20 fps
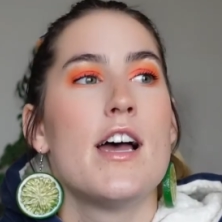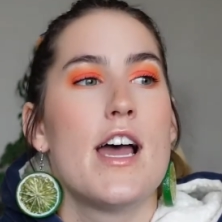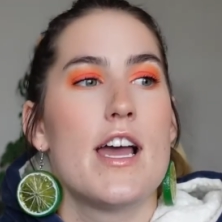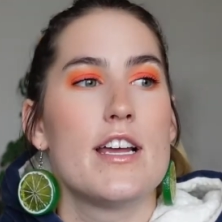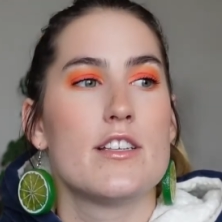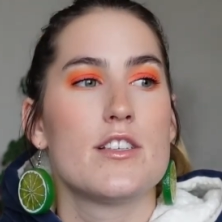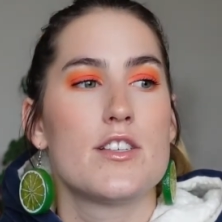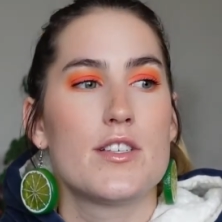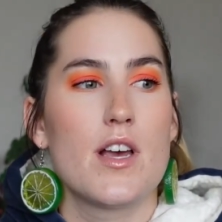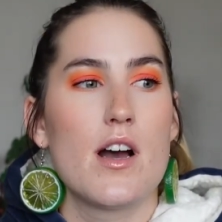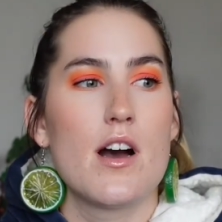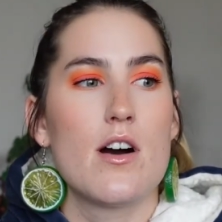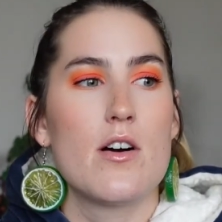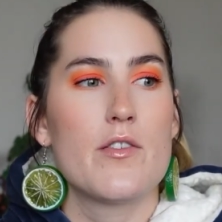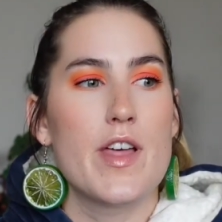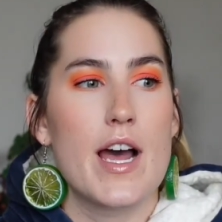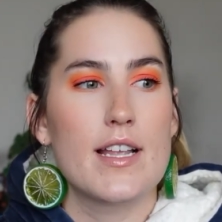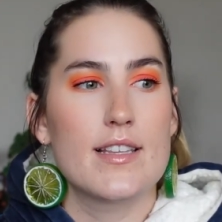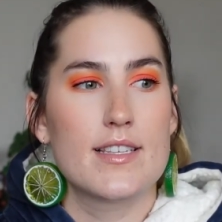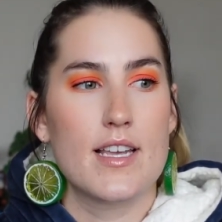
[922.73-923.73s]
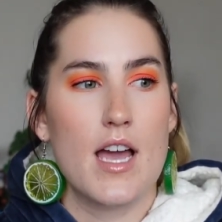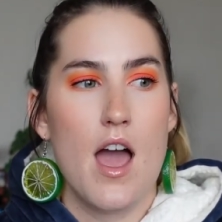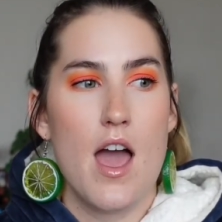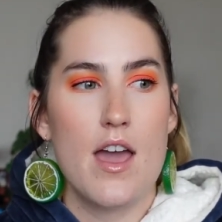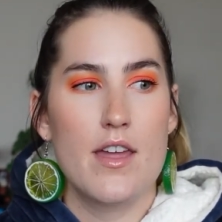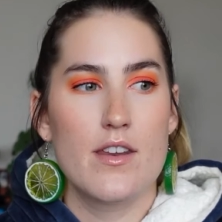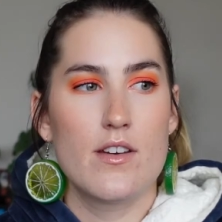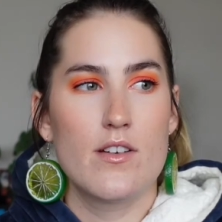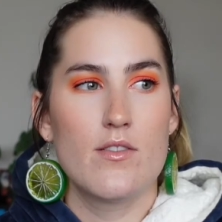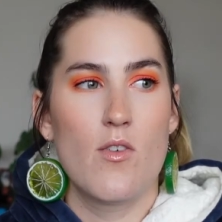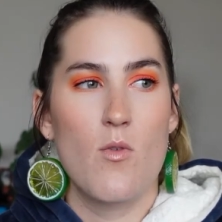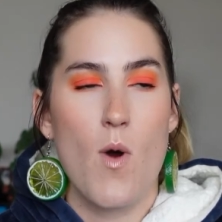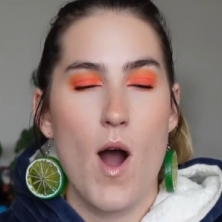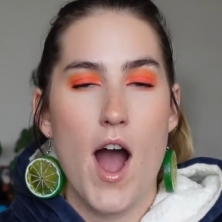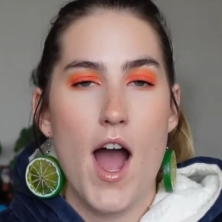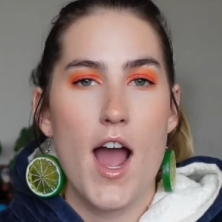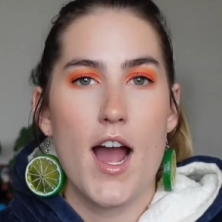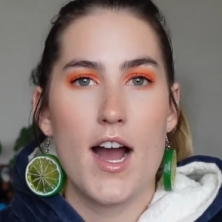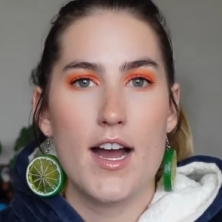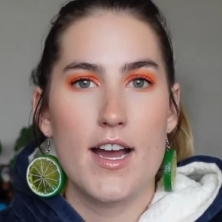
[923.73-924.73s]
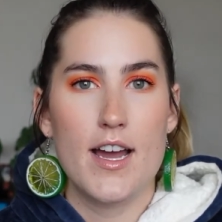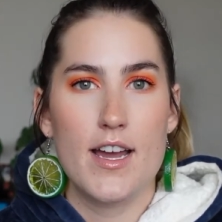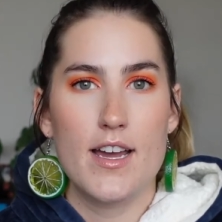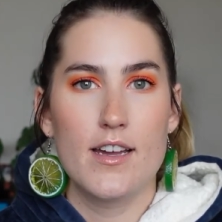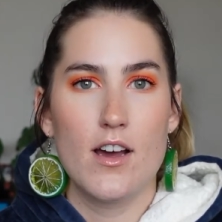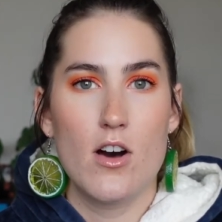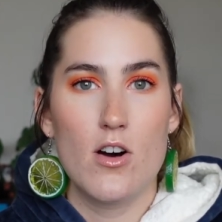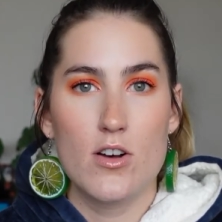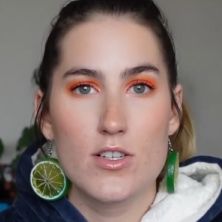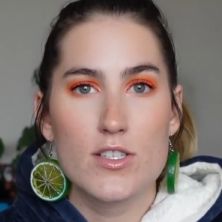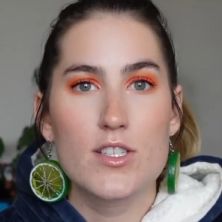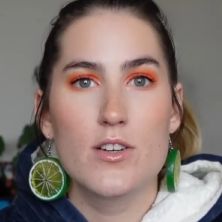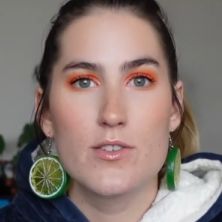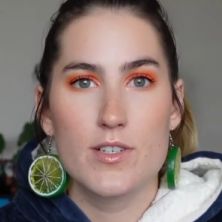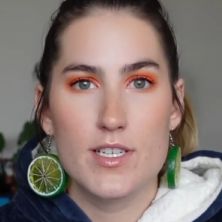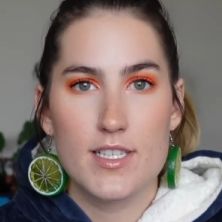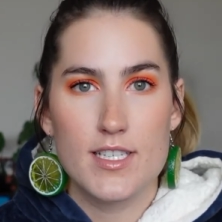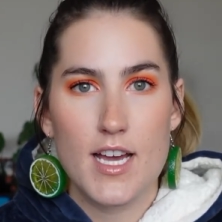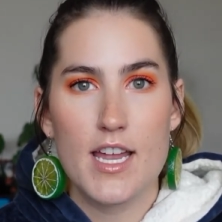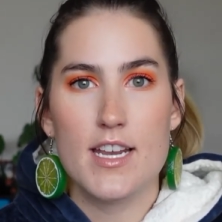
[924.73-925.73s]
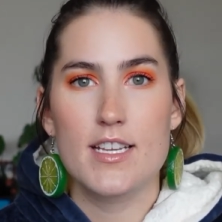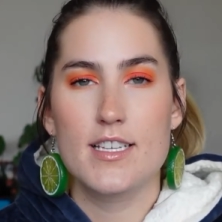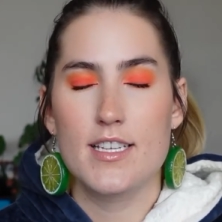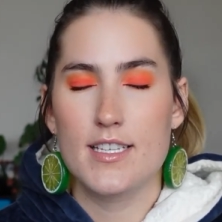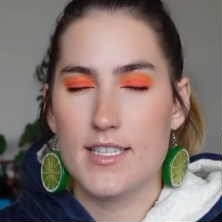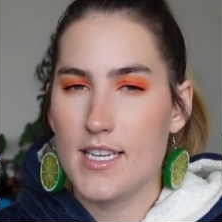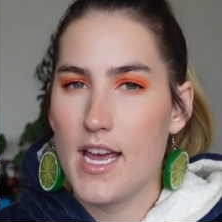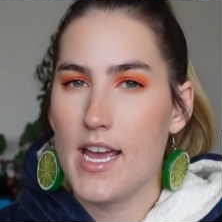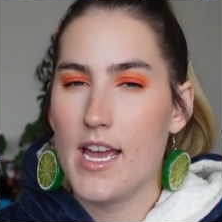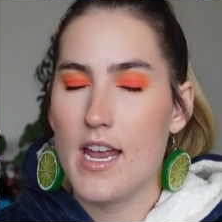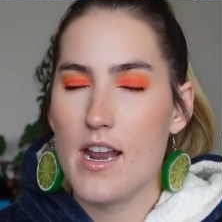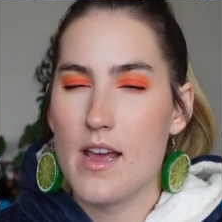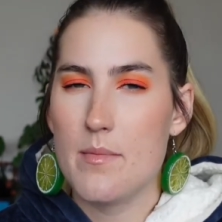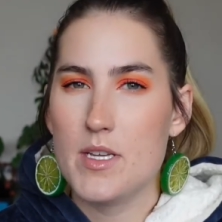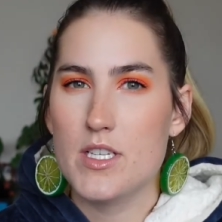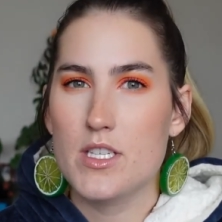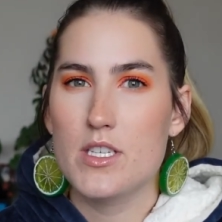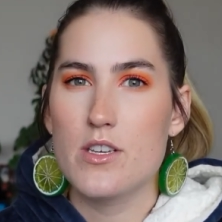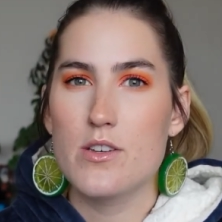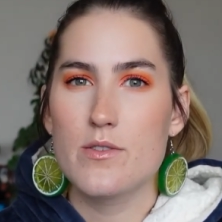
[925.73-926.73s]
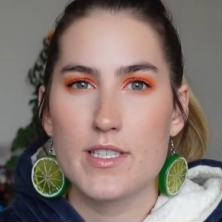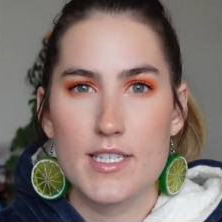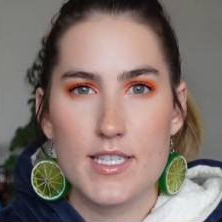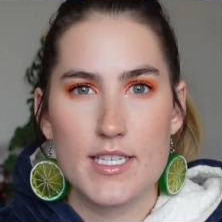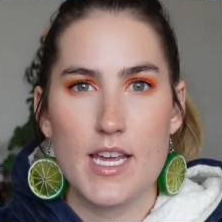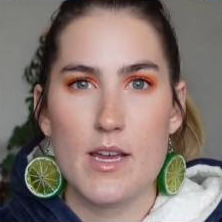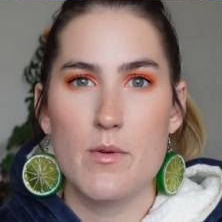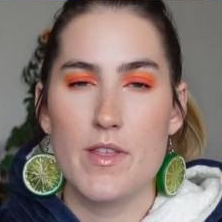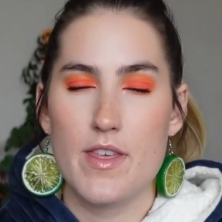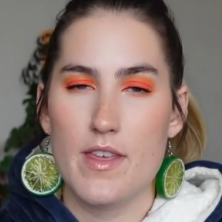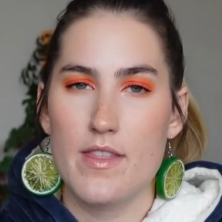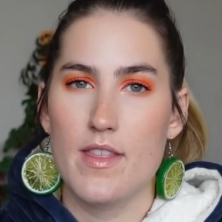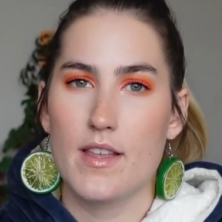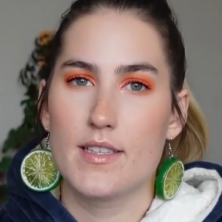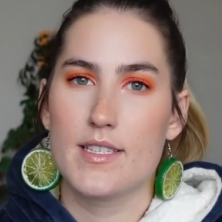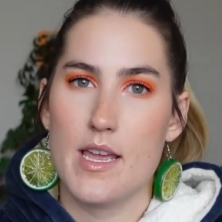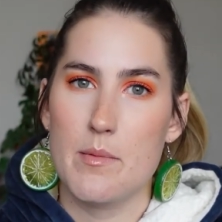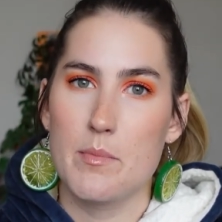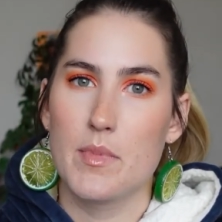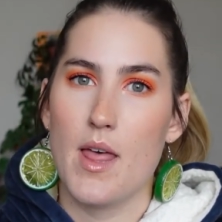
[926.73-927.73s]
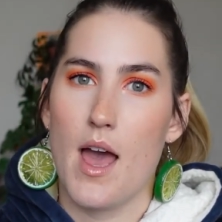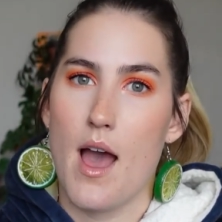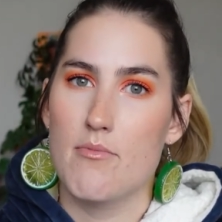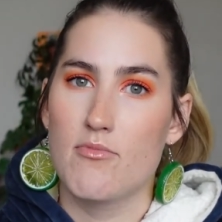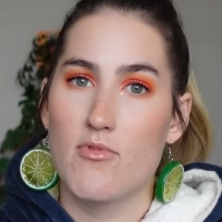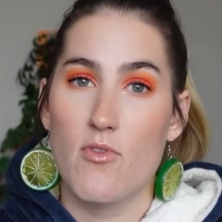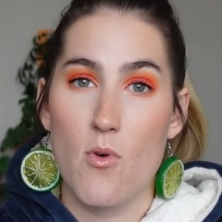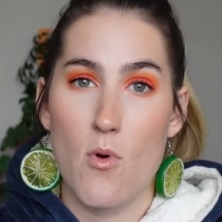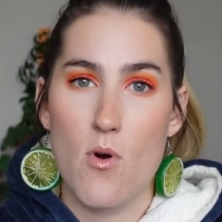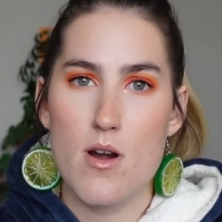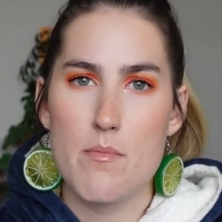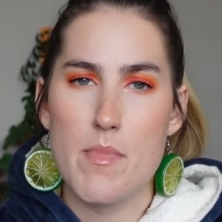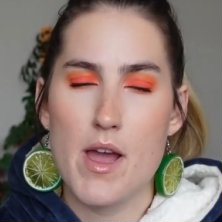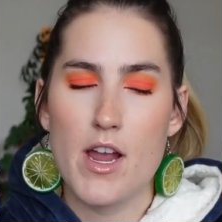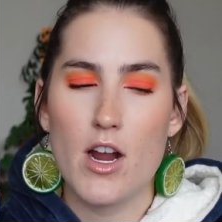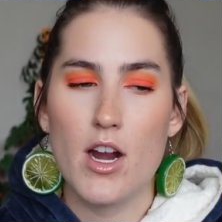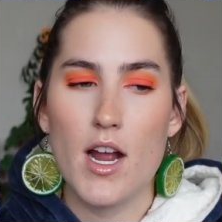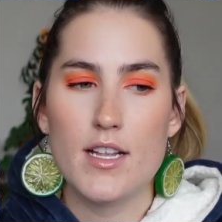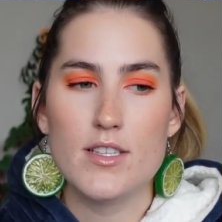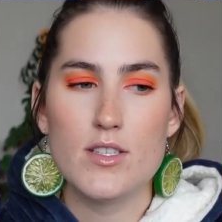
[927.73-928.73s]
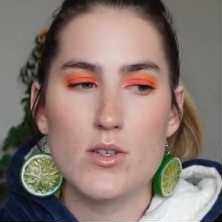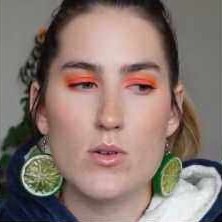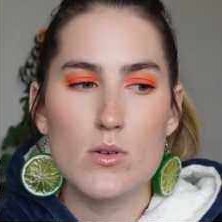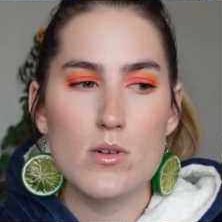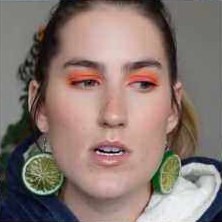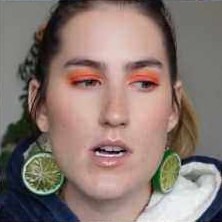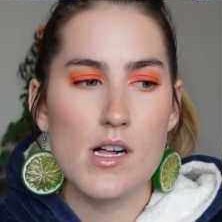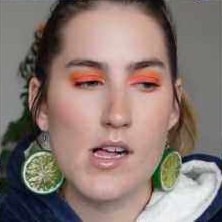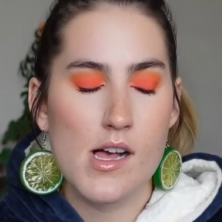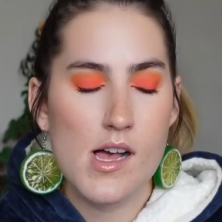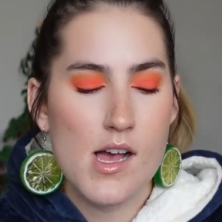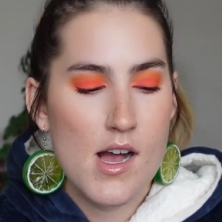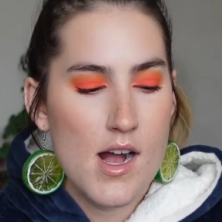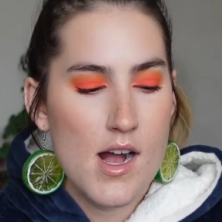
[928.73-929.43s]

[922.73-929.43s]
And so that's kind of why I also decided to stay at M S U and stay within the same lab for my grad school.